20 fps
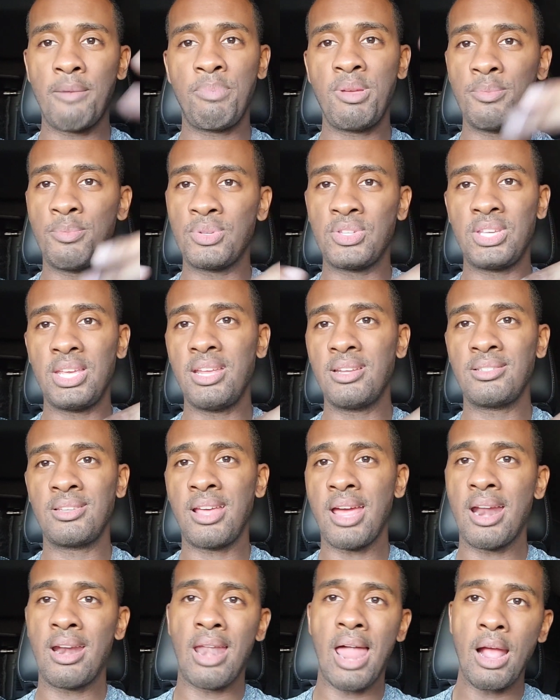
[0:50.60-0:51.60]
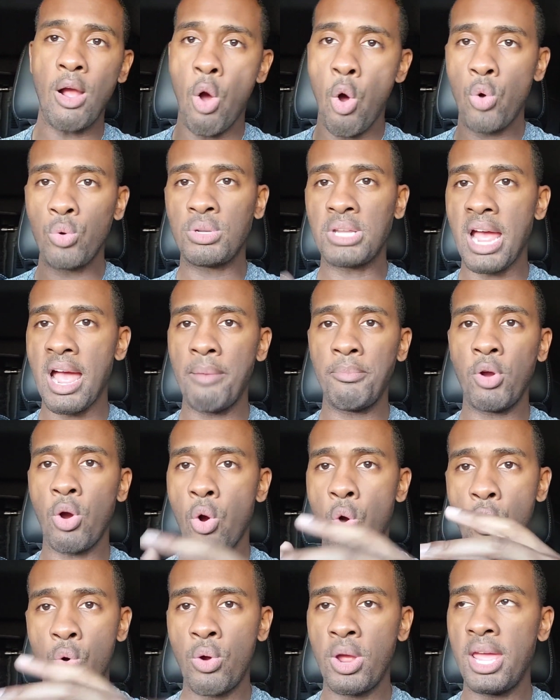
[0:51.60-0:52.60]
of people see it as kind of like old timey or
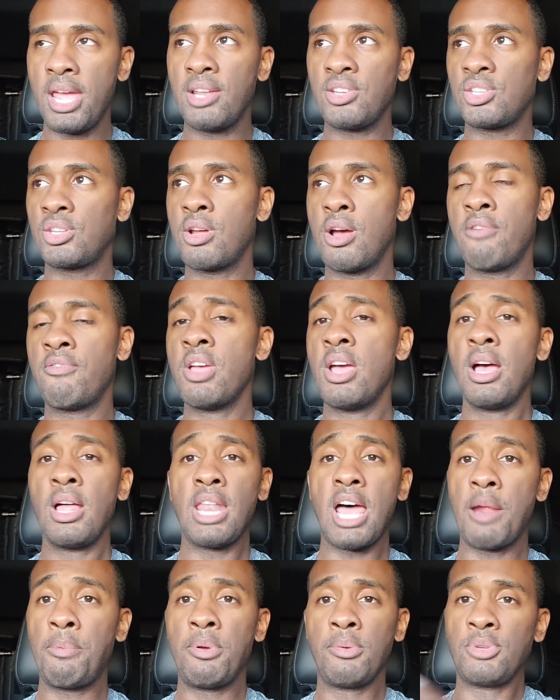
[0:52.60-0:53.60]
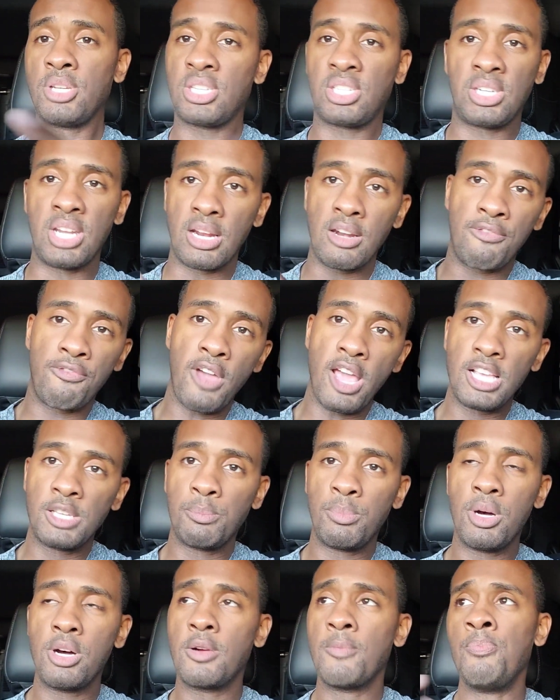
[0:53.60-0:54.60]
old head stuff. A lot of people just stick to
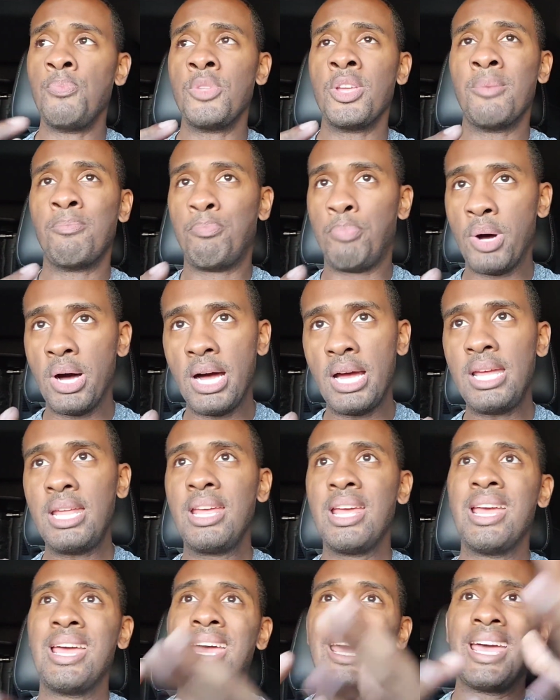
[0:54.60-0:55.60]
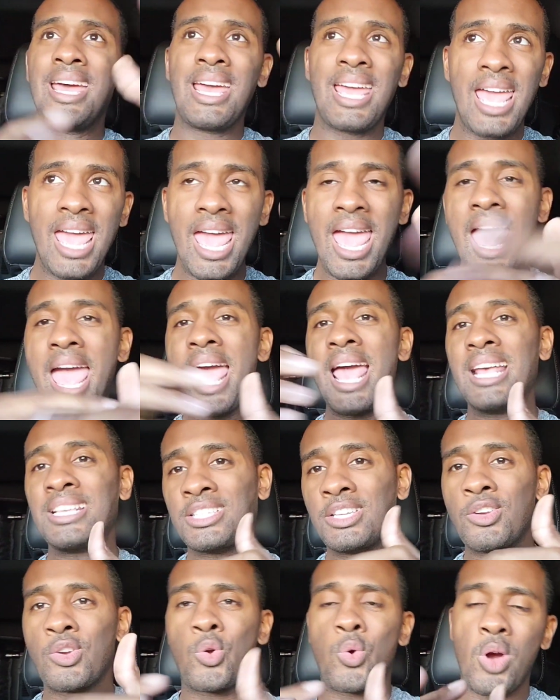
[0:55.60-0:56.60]
Facebook, but
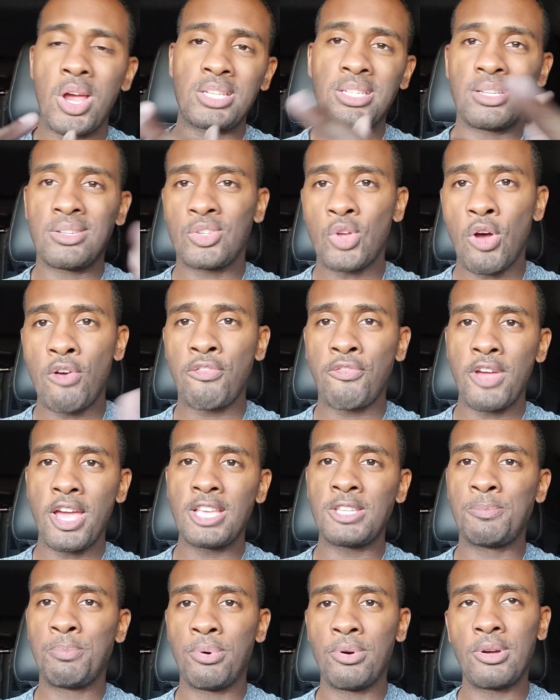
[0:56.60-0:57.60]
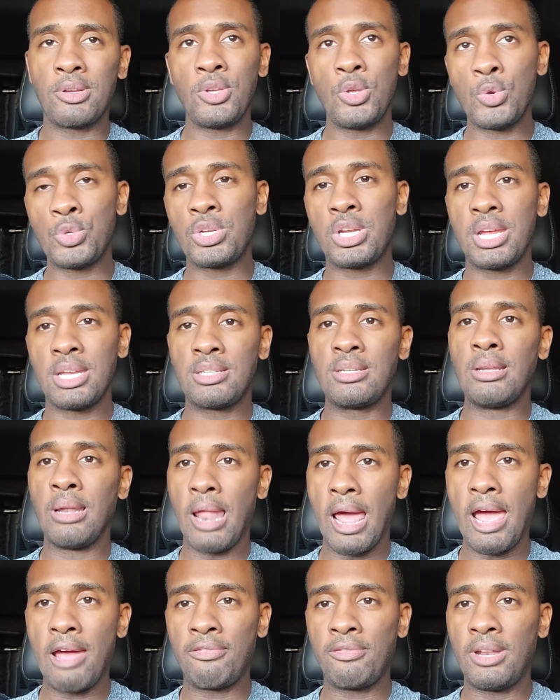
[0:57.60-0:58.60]
asking questions on Facebook usually gets you
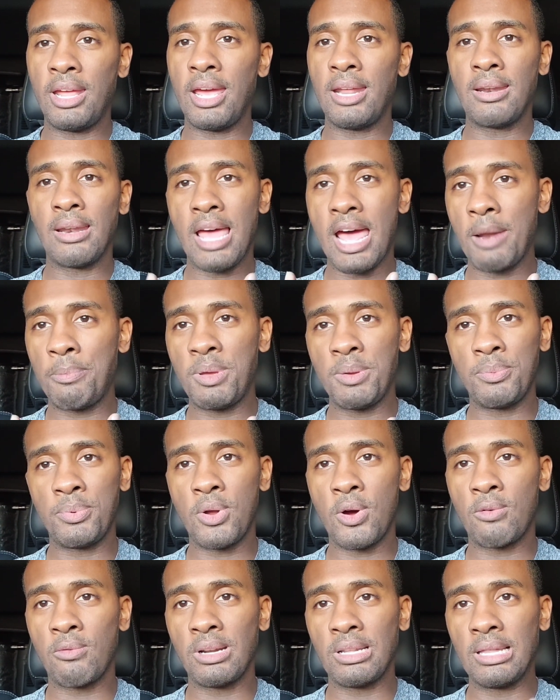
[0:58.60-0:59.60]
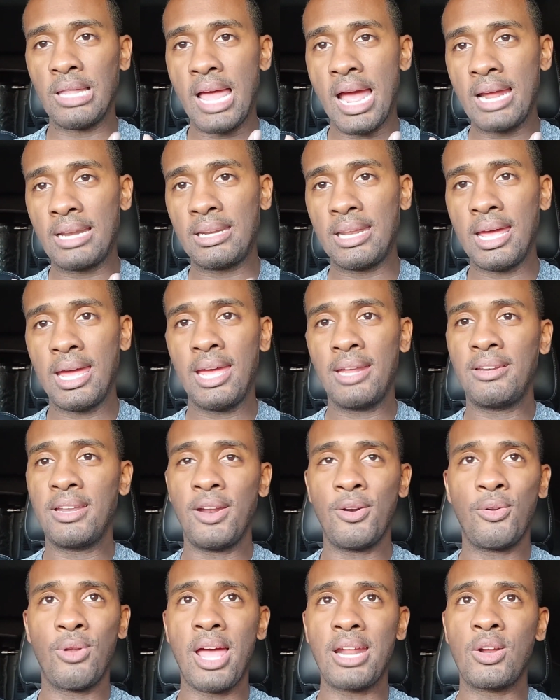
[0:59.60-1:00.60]
laughed at, and a lot of people don't really like that.
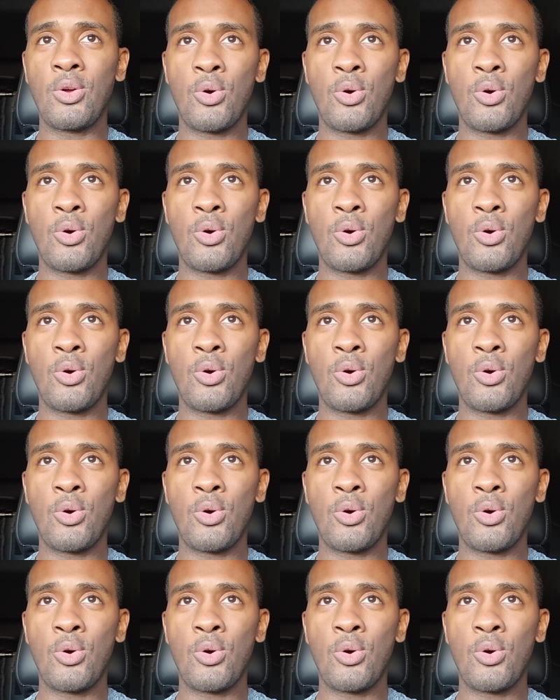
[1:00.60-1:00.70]
They don't like